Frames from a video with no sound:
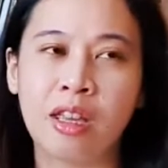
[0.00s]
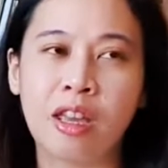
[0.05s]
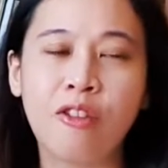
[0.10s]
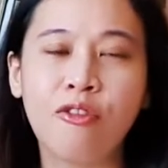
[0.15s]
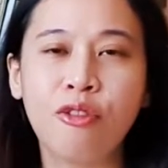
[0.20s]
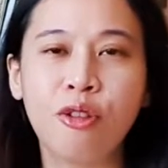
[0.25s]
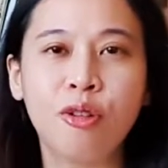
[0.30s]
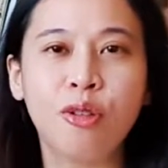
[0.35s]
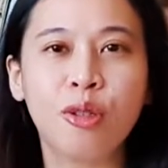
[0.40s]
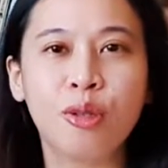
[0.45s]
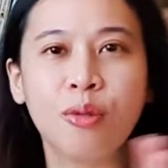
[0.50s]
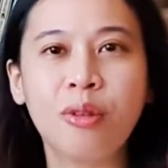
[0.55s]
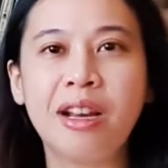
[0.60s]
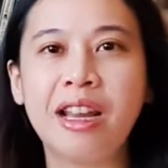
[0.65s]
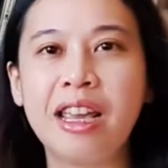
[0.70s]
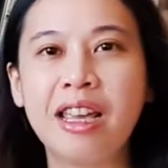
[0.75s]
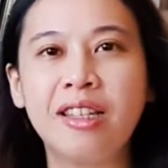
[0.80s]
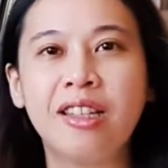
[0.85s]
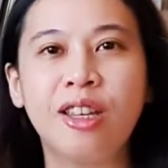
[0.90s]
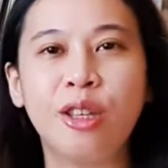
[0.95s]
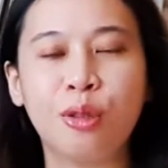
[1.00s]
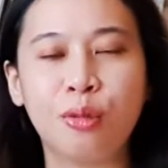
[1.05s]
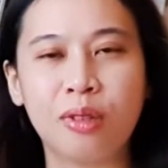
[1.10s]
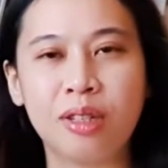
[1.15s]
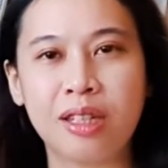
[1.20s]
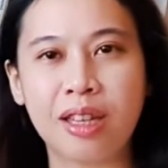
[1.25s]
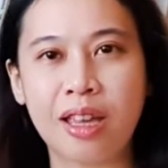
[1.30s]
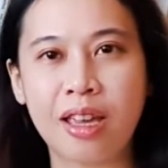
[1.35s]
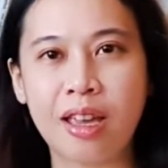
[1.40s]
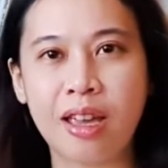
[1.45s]
If you're too lazy to
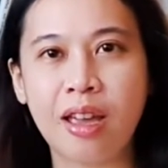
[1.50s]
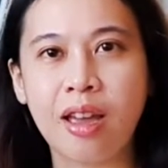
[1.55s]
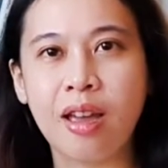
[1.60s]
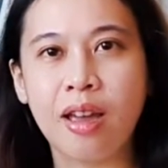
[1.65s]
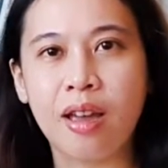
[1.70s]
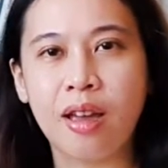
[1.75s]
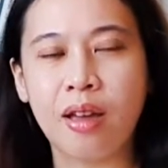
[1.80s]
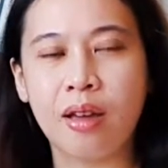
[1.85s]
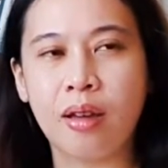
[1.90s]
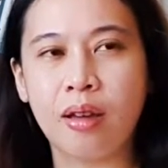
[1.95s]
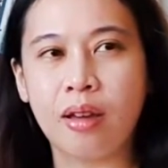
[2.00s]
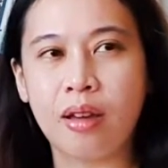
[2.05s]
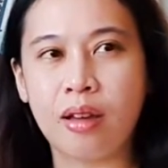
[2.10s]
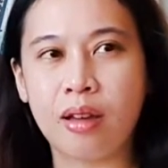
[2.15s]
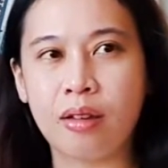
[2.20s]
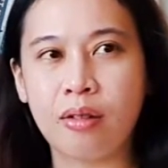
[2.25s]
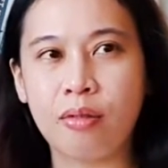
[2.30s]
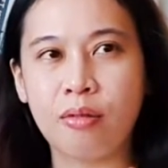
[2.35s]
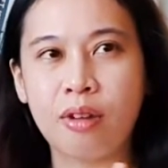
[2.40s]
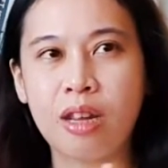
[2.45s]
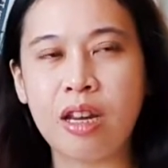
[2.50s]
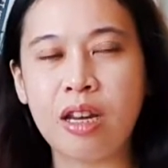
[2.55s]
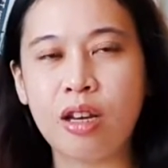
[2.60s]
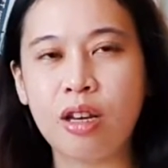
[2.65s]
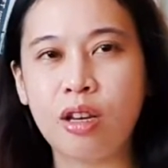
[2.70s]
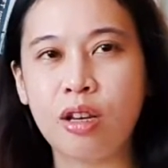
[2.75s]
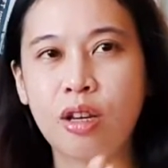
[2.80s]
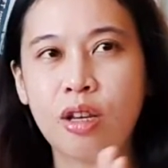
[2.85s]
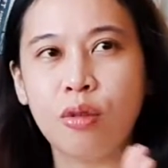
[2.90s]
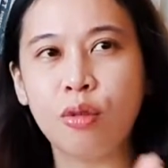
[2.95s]
say
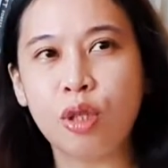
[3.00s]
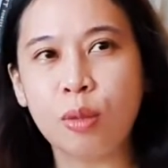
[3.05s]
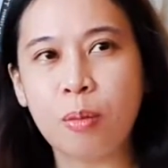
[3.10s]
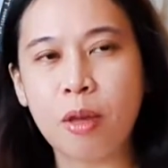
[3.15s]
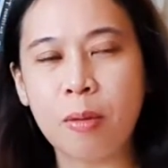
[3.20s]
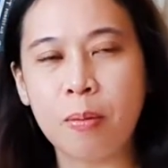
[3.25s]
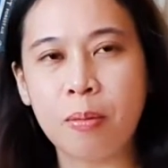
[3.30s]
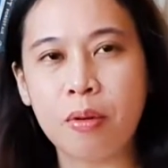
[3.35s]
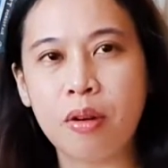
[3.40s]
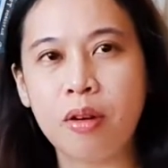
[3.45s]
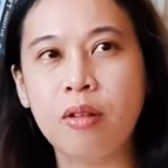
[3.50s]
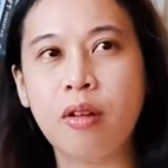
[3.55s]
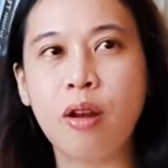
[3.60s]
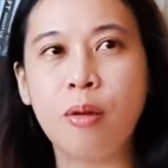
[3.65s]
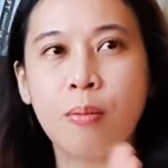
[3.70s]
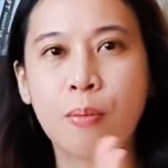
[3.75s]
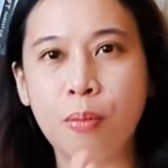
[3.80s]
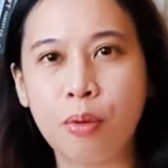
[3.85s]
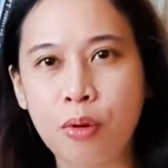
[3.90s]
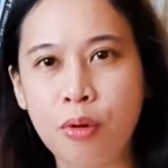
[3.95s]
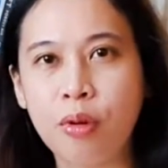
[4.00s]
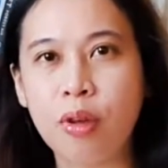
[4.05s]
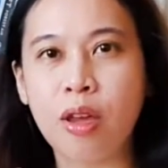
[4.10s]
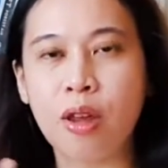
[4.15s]
read newspaper and book